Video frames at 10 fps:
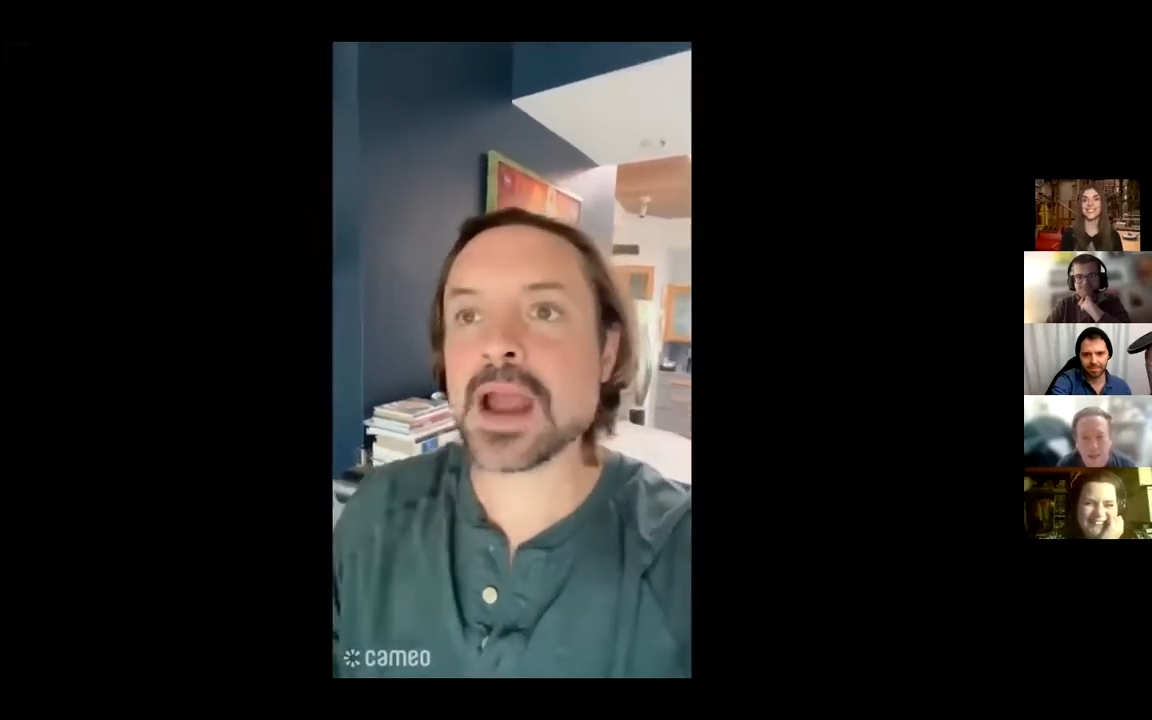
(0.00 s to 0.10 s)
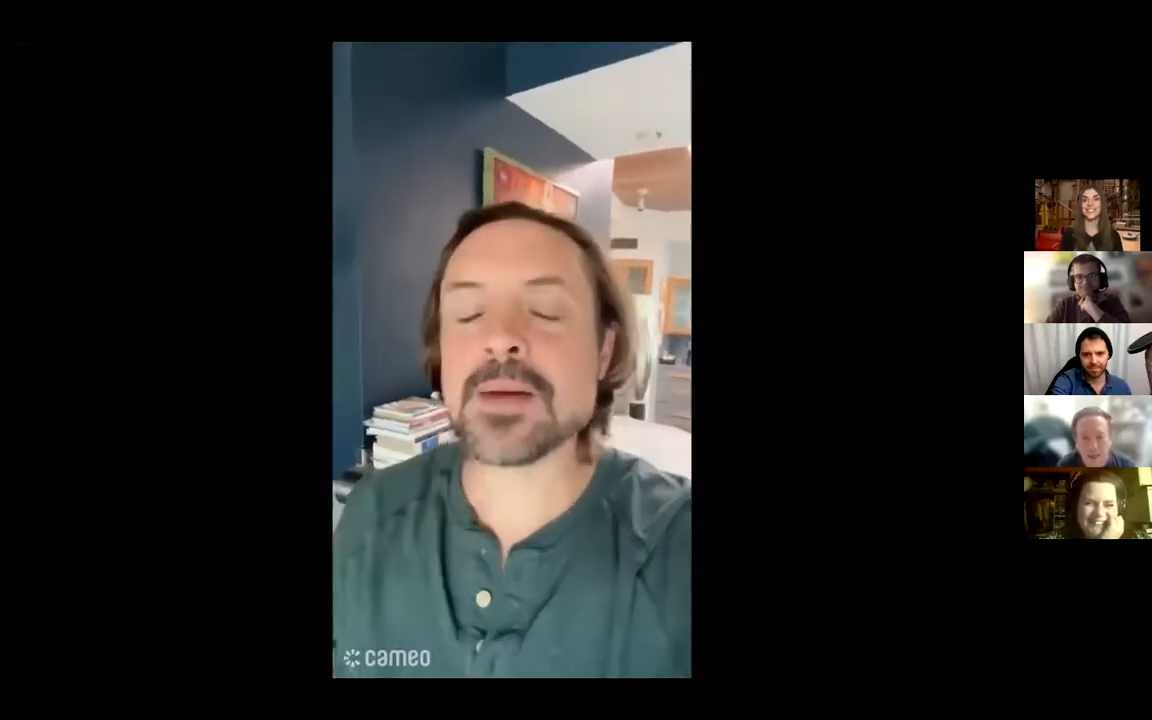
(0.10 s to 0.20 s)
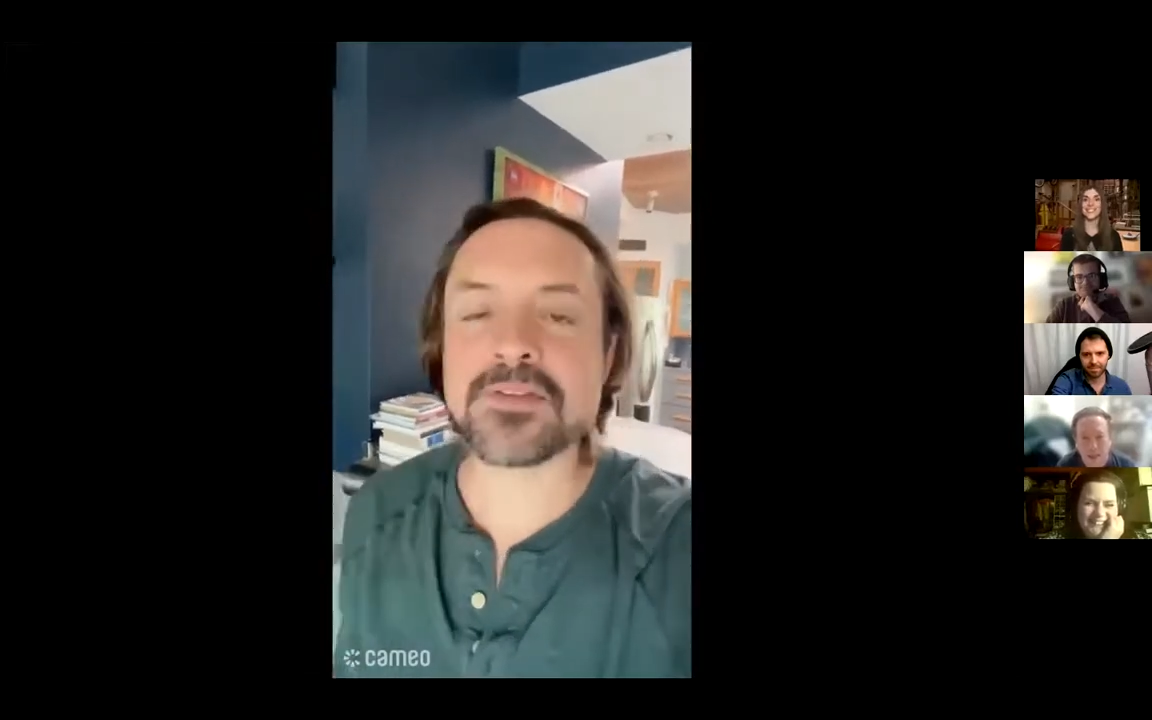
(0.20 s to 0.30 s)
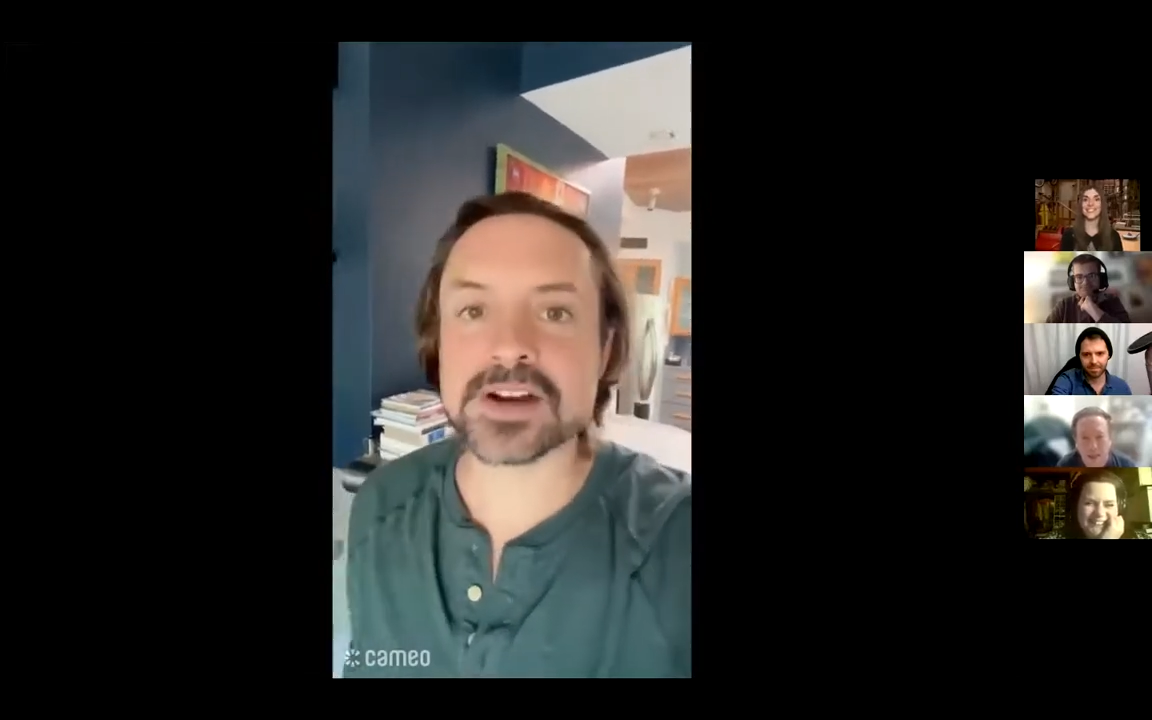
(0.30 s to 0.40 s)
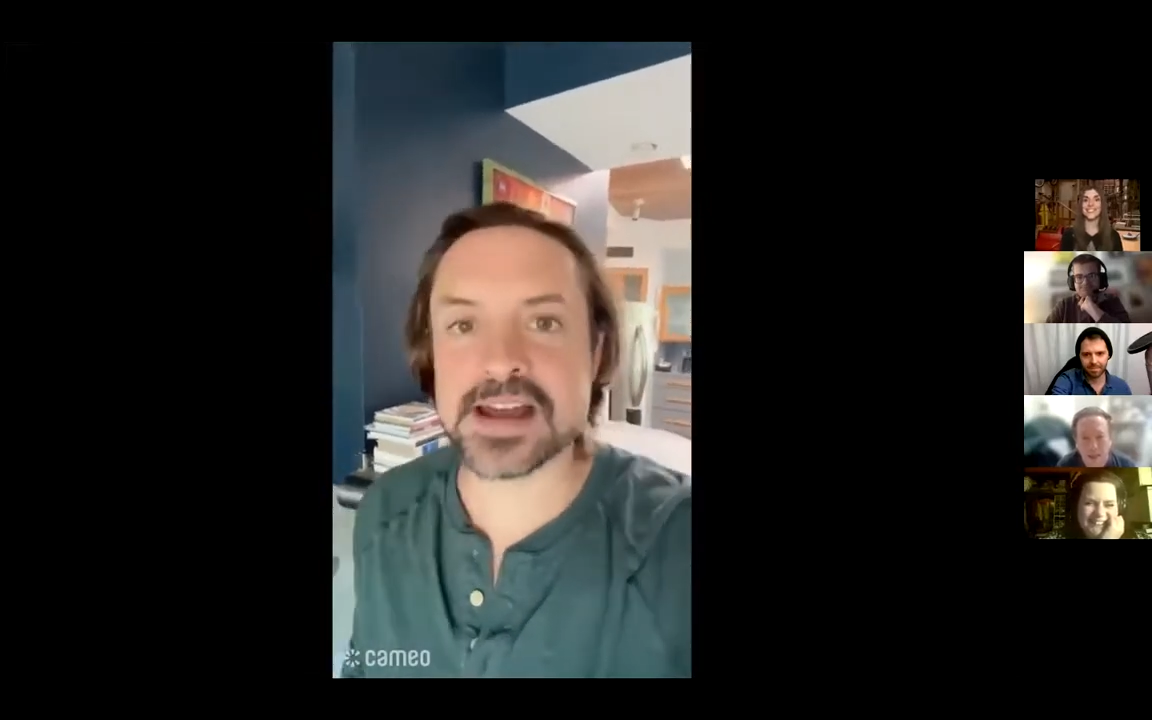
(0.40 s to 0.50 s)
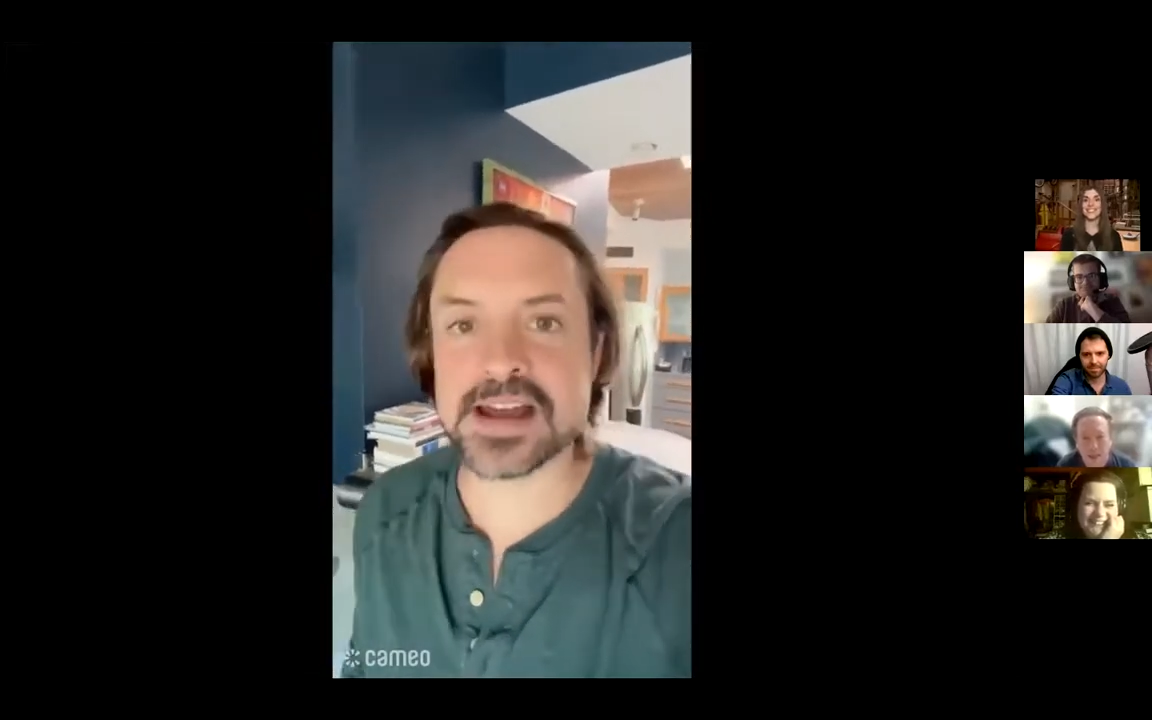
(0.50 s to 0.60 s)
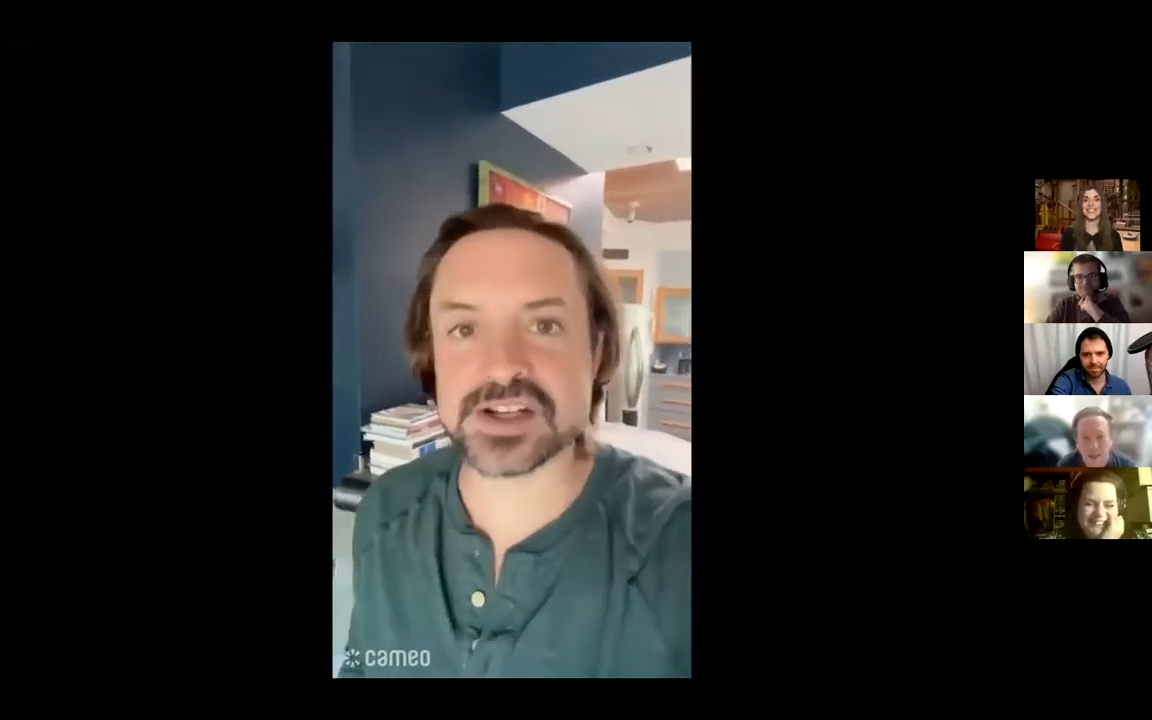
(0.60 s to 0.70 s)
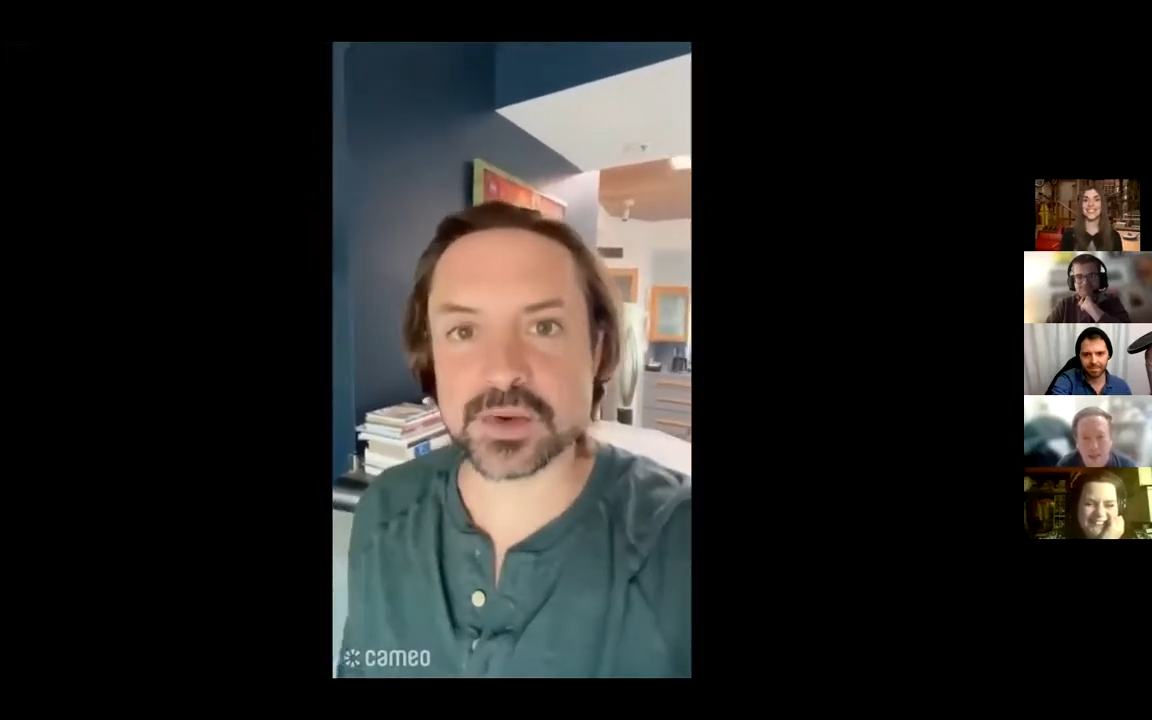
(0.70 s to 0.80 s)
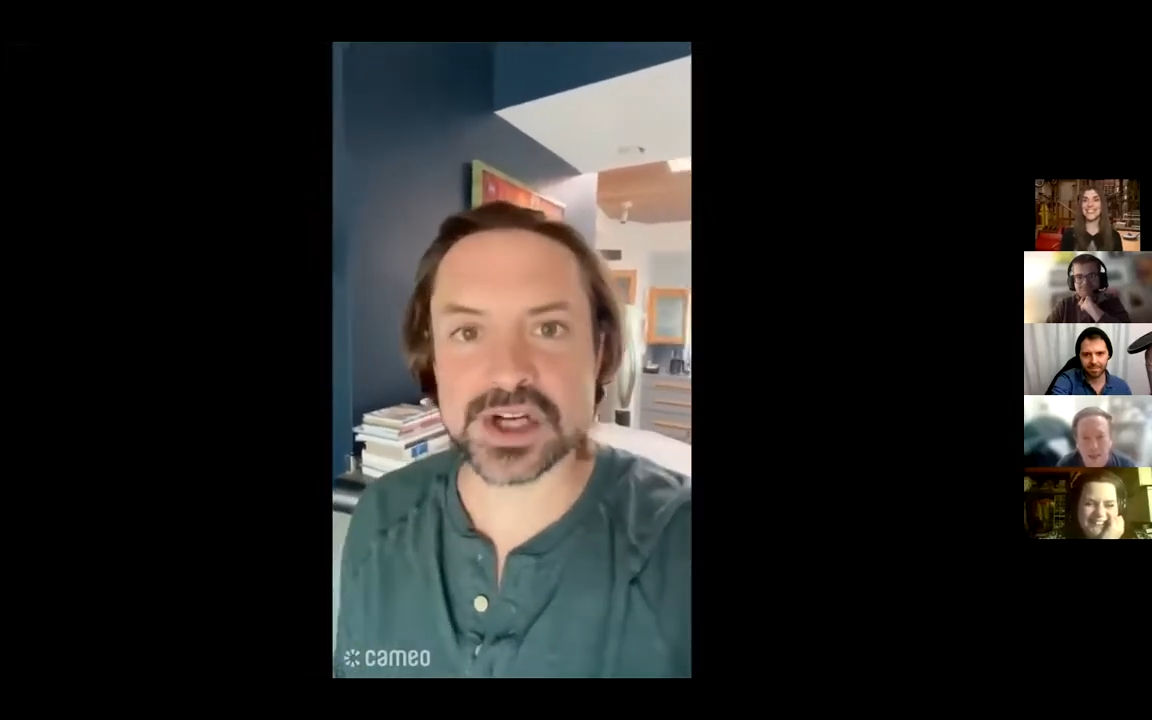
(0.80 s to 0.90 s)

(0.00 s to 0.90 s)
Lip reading: I'm off on a tangent,